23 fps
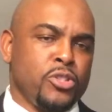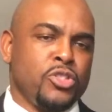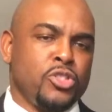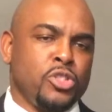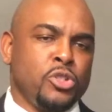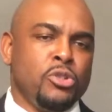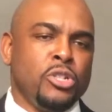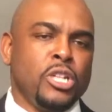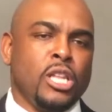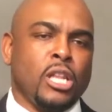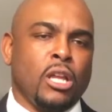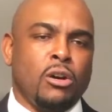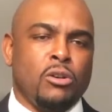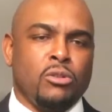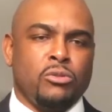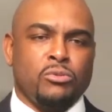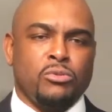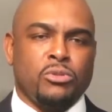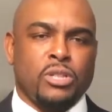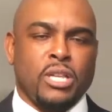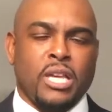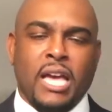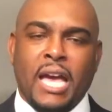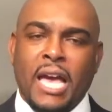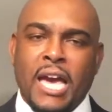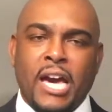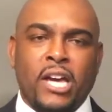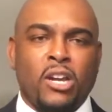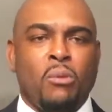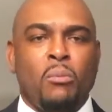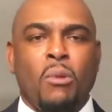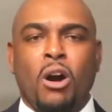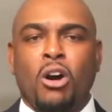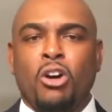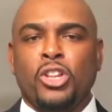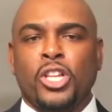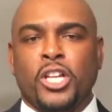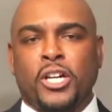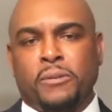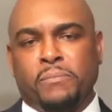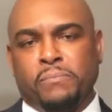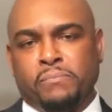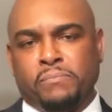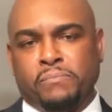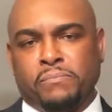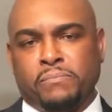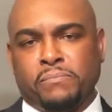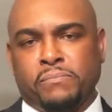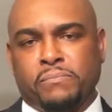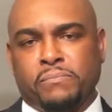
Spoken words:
your student loans. Add them all up.